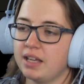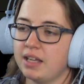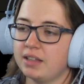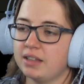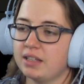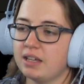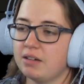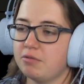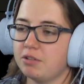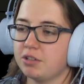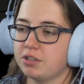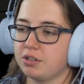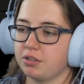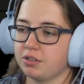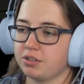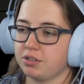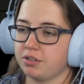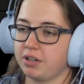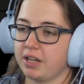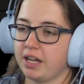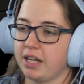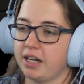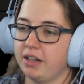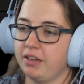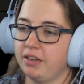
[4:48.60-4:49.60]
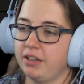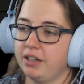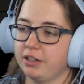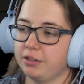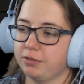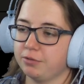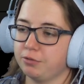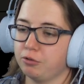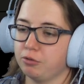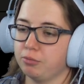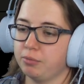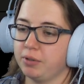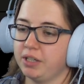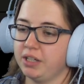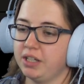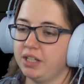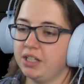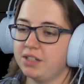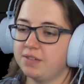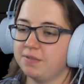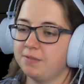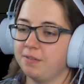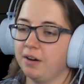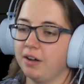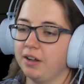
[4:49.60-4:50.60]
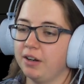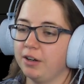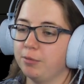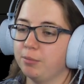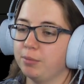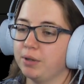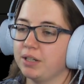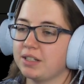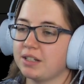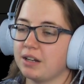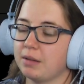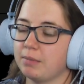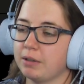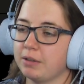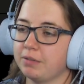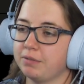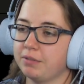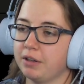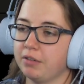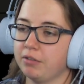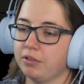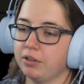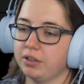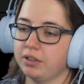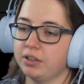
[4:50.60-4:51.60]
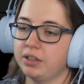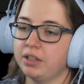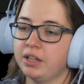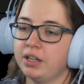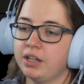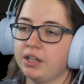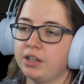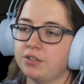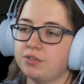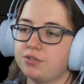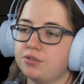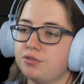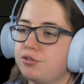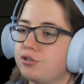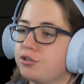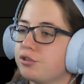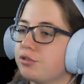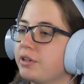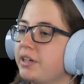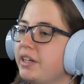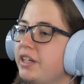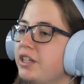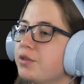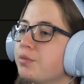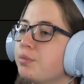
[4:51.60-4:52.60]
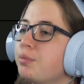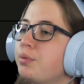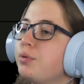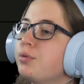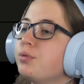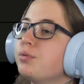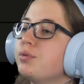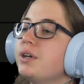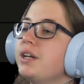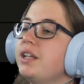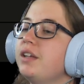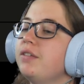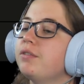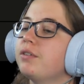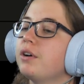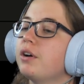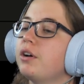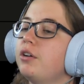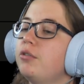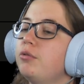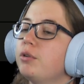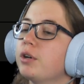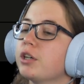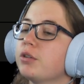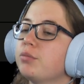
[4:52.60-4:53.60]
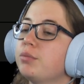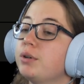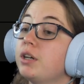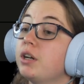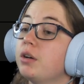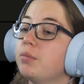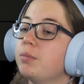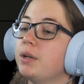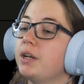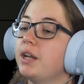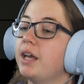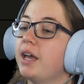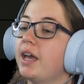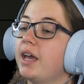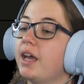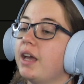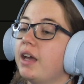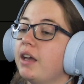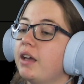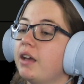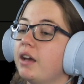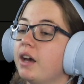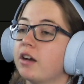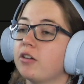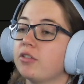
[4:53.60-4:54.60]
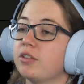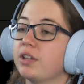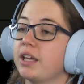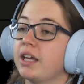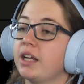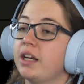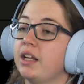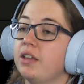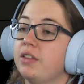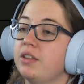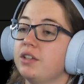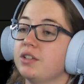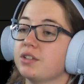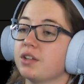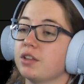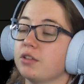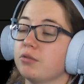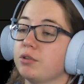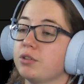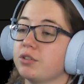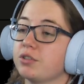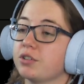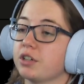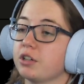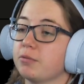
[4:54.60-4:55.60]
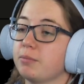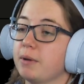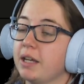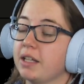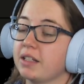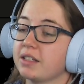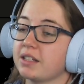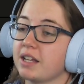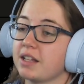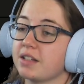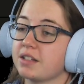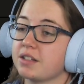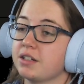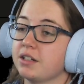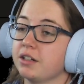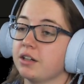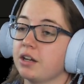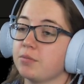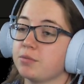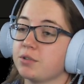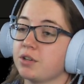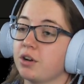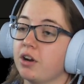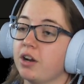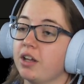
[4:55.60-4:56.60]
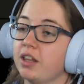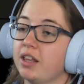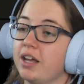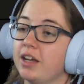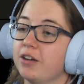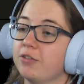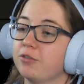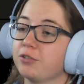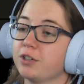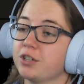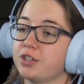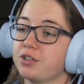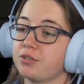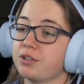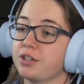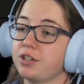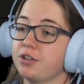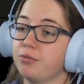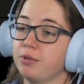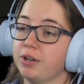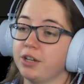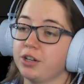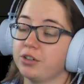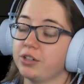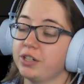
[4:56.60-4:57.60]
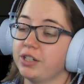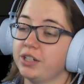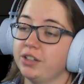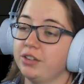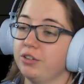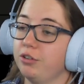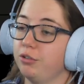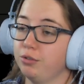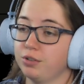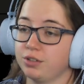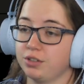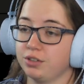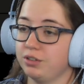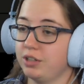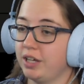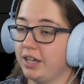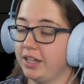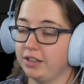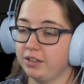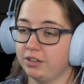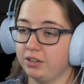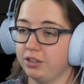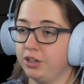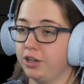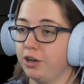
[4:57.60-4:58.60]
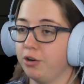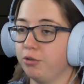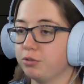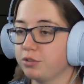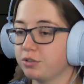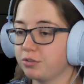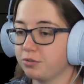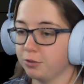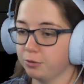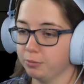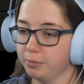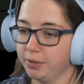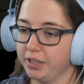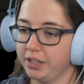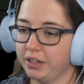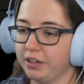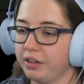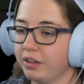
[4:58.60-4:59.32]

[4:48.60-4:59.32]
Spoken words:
that one's also kind of there for me. It's fun, but it's not my favorite. Sushiria is pretty fun. We're gonna put it up in A. I don't think any of these other ones are gonna make it to S tier. I'm sorry. Like Freezeria and Wingeria, those are like the goats for me.